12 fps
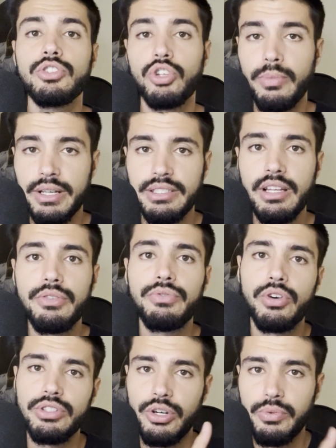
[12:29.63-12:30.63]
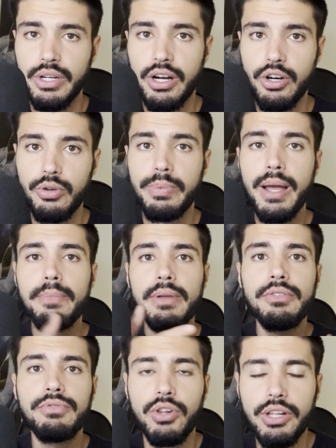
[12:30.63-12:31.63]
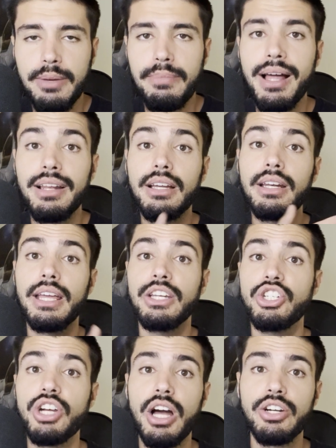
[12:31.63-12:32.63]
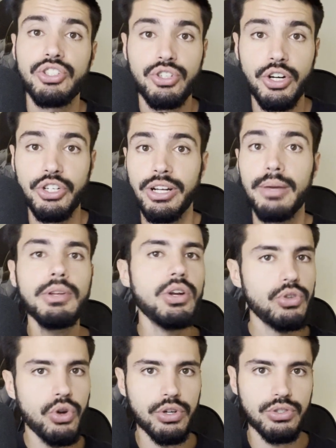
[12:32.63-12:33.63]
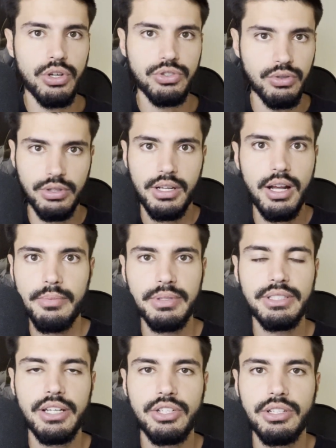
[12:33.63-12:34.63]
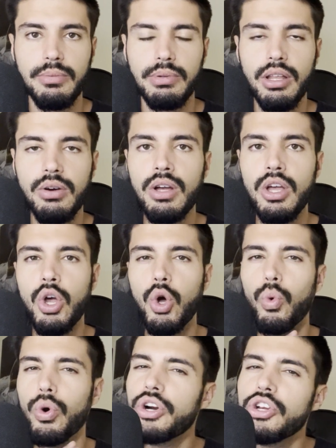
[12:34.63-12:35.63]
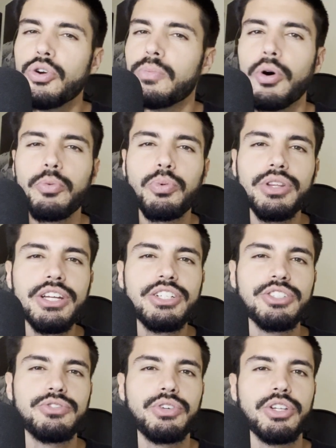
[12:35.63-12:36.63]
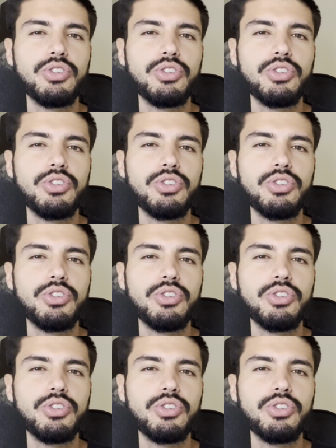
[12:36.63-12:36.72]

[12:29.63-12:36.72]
So my center forwards are Ricardo Pepi, Folarin Balogun, and Josh Sargent. Let me know yours also in the comment section down below. What are your bold predictions for the